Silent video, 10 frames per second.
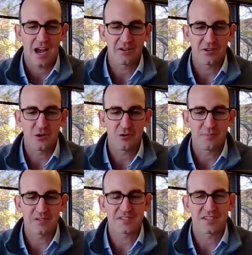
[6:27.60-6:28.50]
How do you go
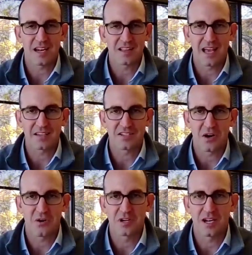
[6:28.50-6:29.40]
about setting that
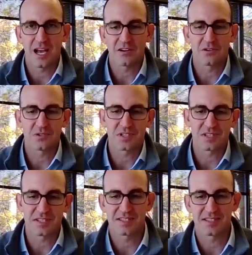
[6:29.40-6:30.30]
tone, and how do you
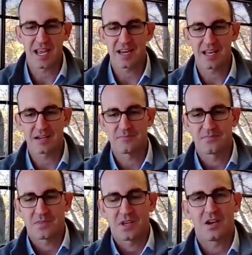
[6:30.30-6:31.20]
sustain it
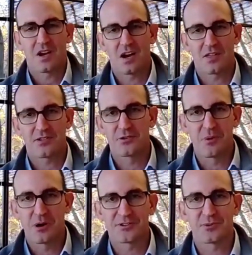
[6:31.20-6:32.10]
through
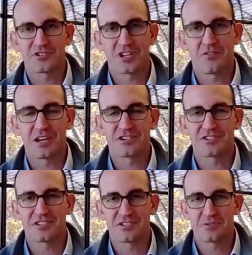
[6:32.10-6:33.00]
multiple
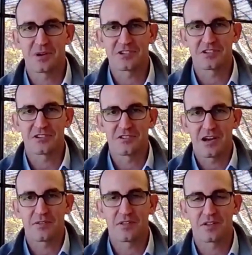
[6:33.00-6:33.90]
generations? As you mentioned, you're
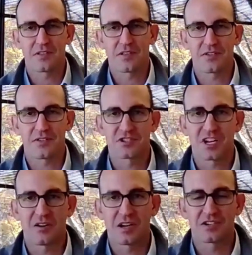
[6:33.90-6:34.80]
now the 3rd
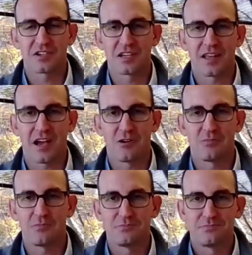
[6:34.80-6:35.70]
generation at the helm.